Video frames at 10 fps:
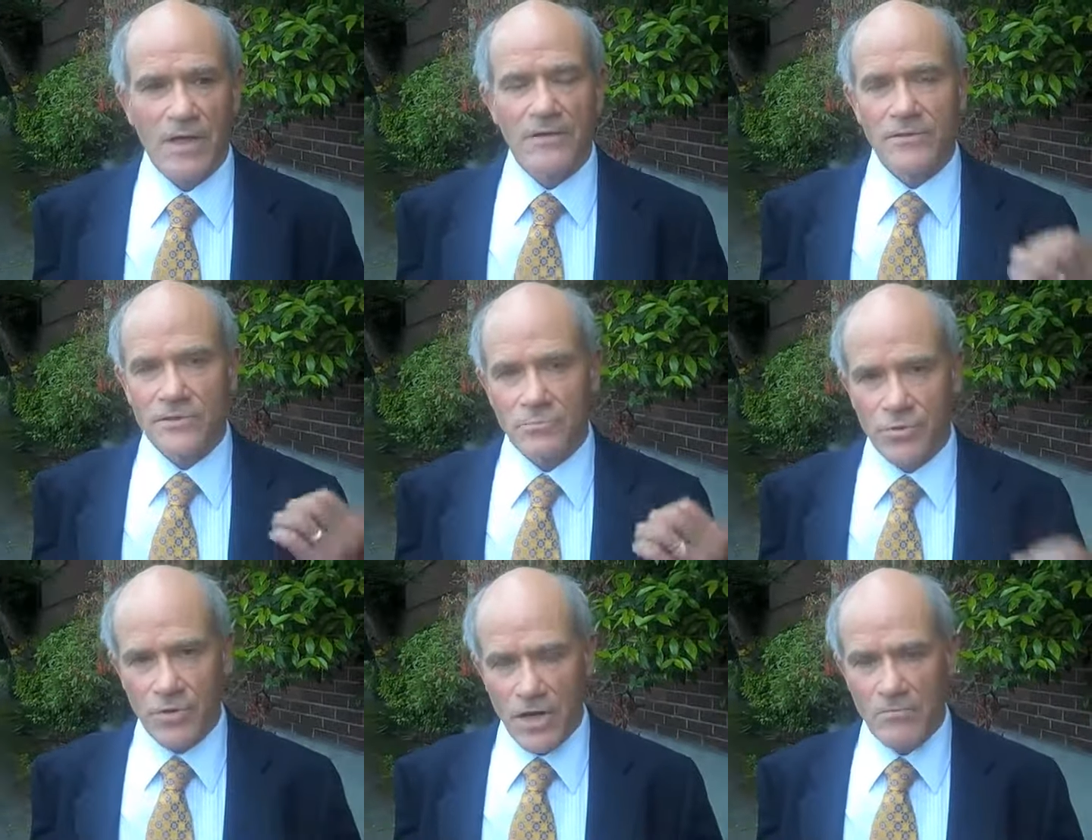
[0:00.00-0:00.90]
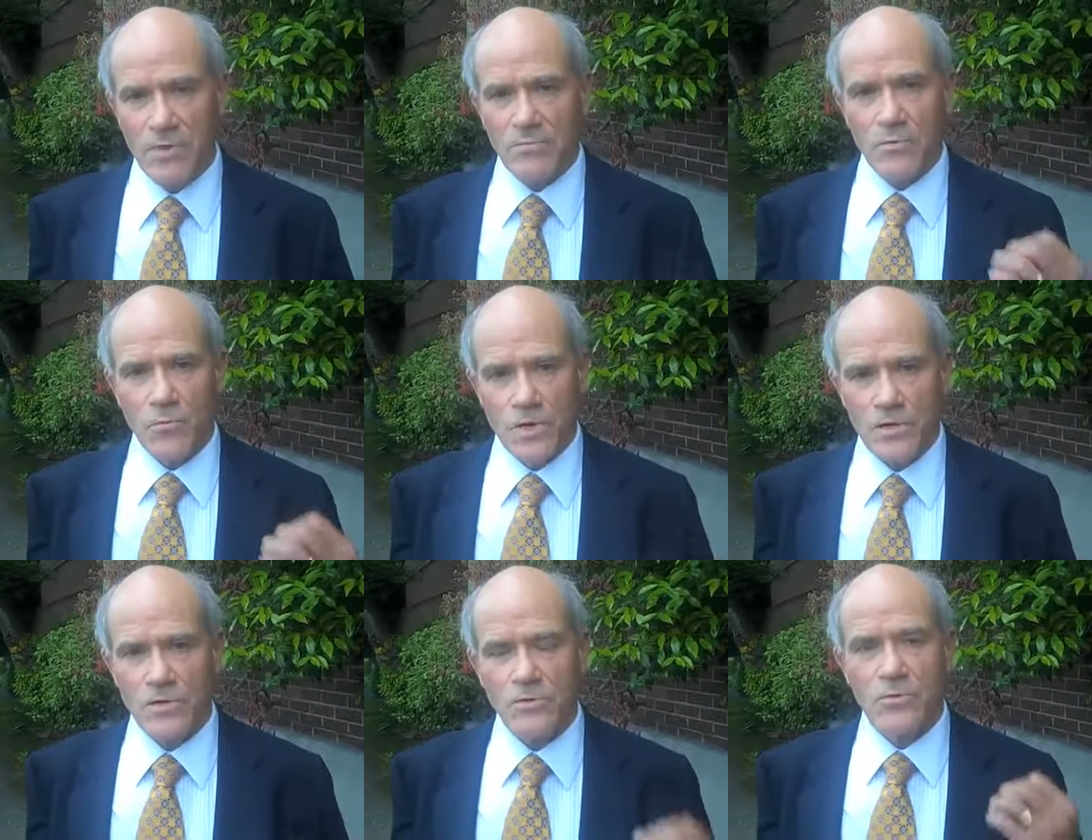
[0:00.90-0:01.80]
There's a problem
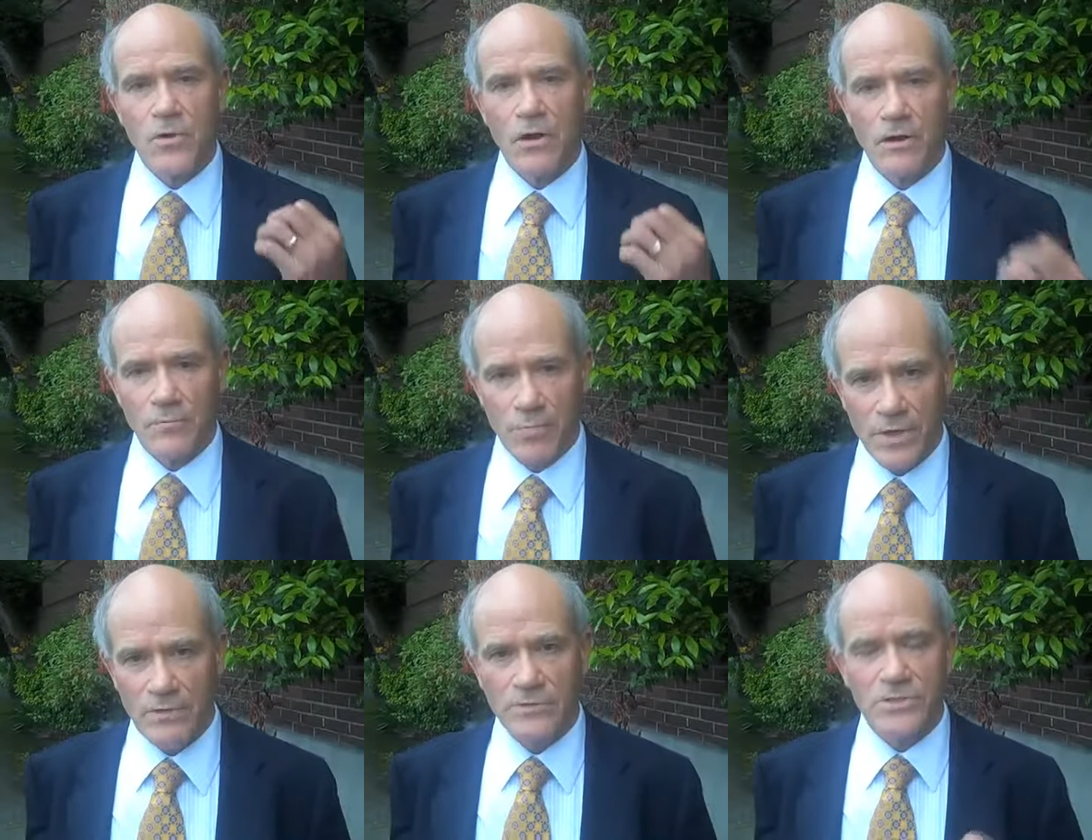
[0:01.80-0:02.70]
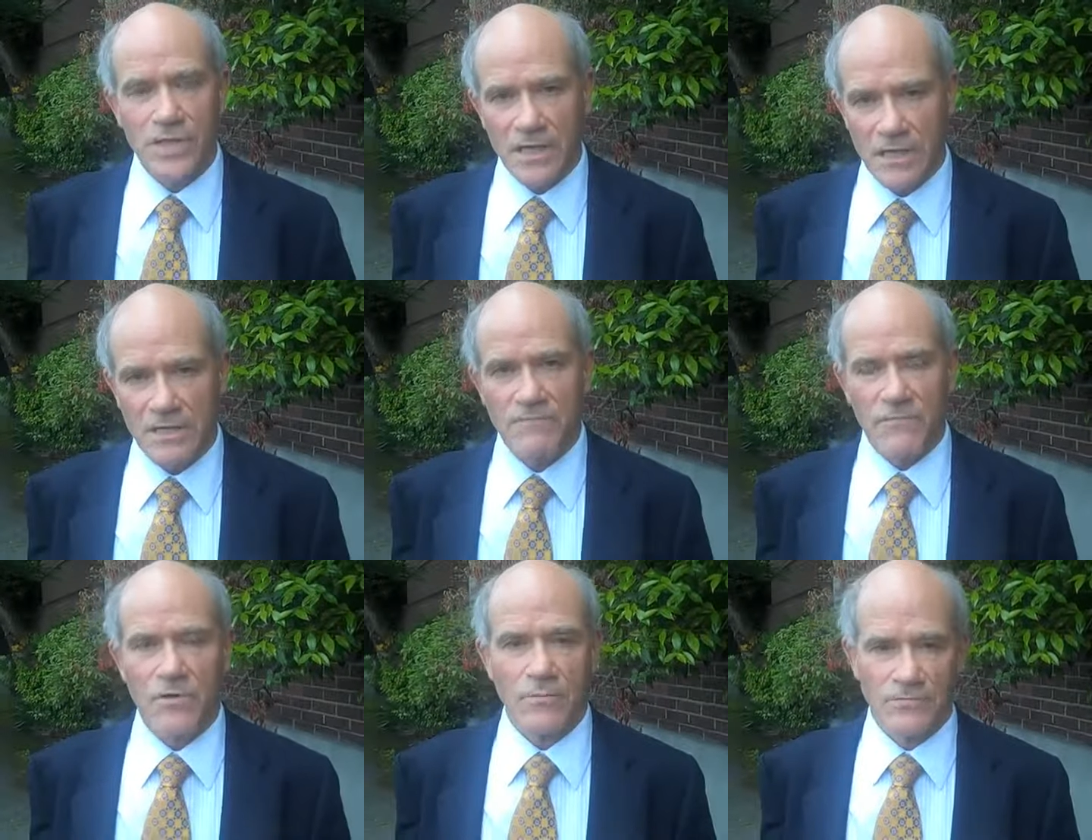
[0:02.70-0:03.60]
when you are opposed to any
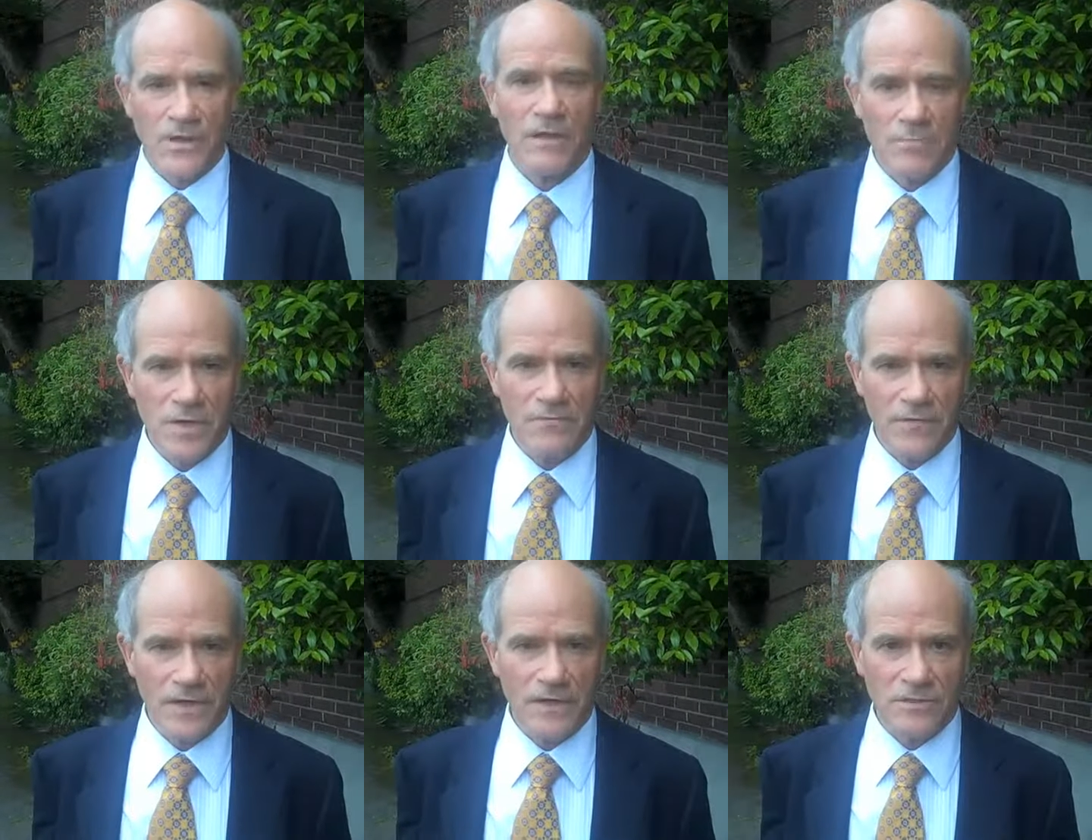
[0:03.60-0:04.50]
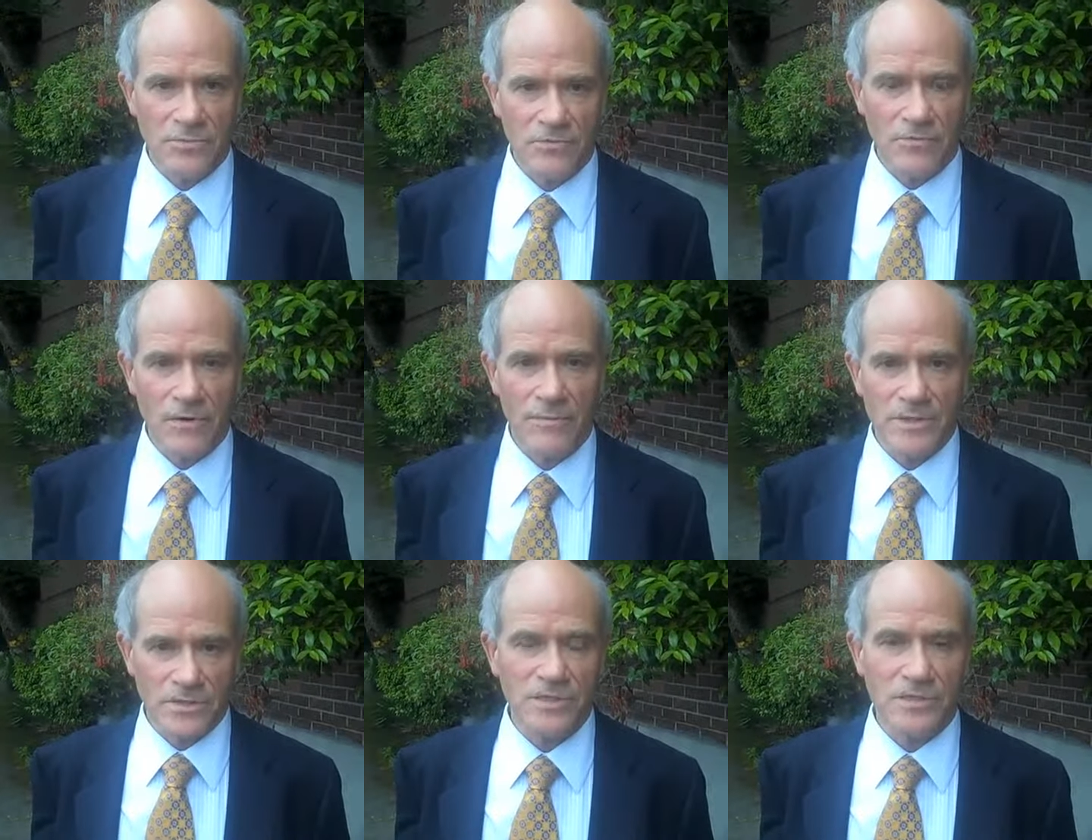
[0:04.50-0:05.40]
form of campaign finance reform,
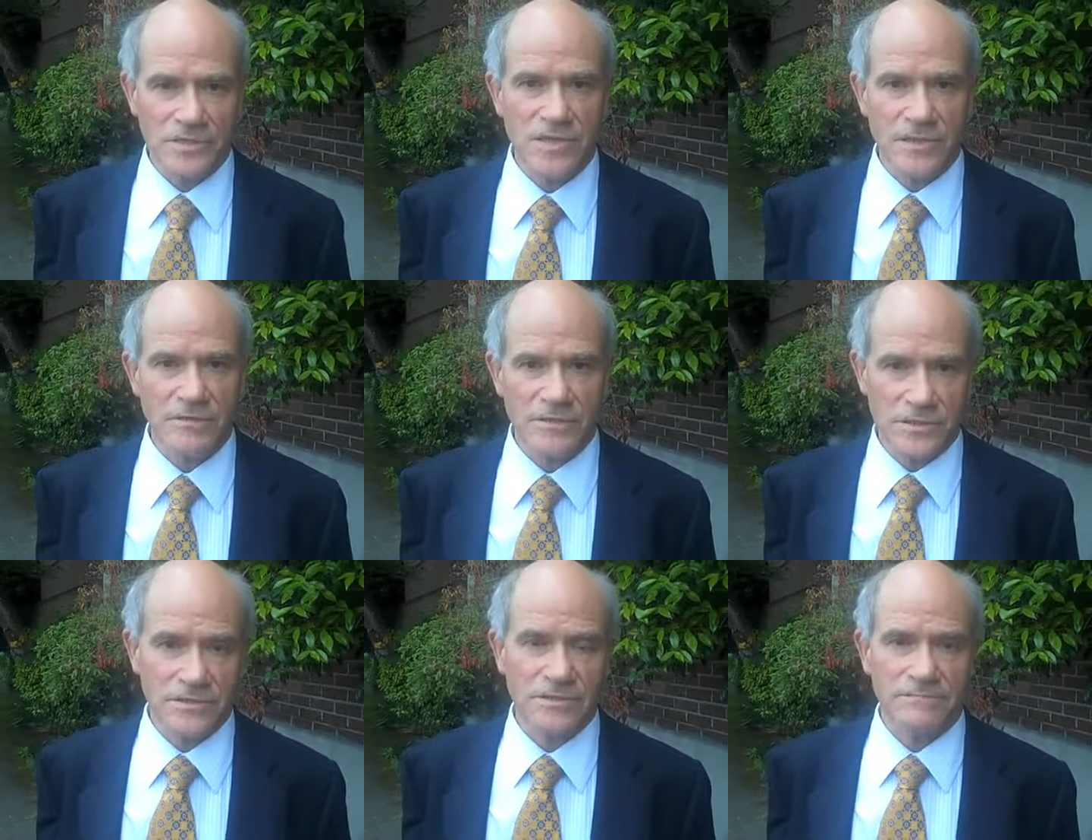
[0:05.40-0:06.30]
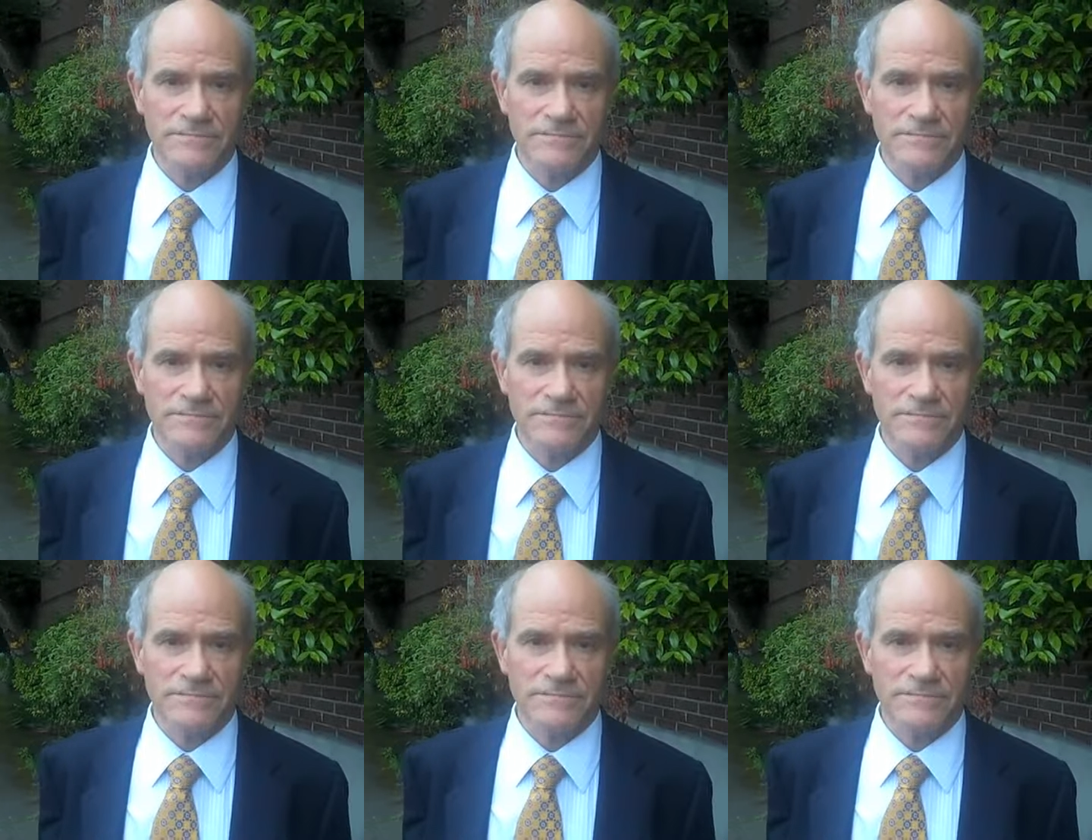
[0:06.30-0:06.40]
as Justice Sanders is.